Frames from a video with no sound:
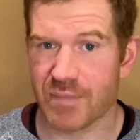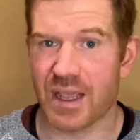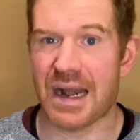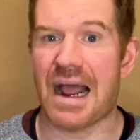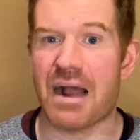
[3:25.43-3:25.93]

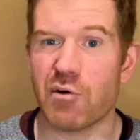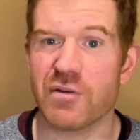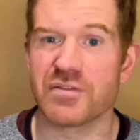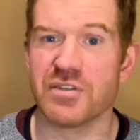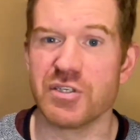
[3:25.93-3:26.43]
And how
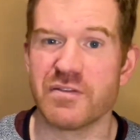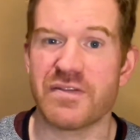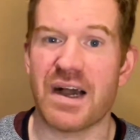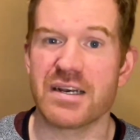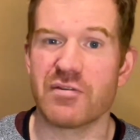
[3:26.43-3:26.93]
often do you
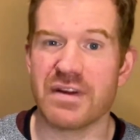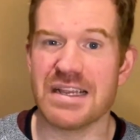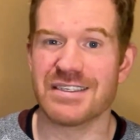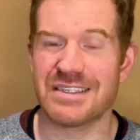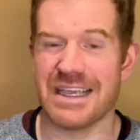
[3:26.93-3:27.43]
find a
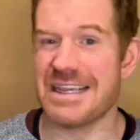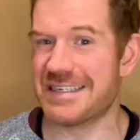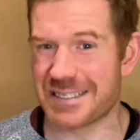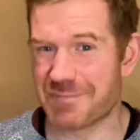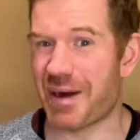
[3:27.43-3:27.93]
reason to eat
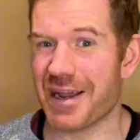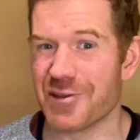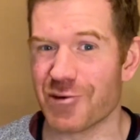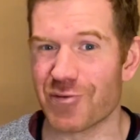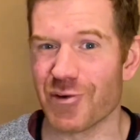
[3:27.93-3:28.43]
despite
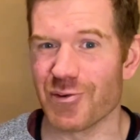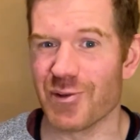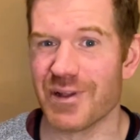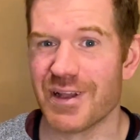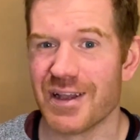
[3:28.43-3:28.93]
your rule?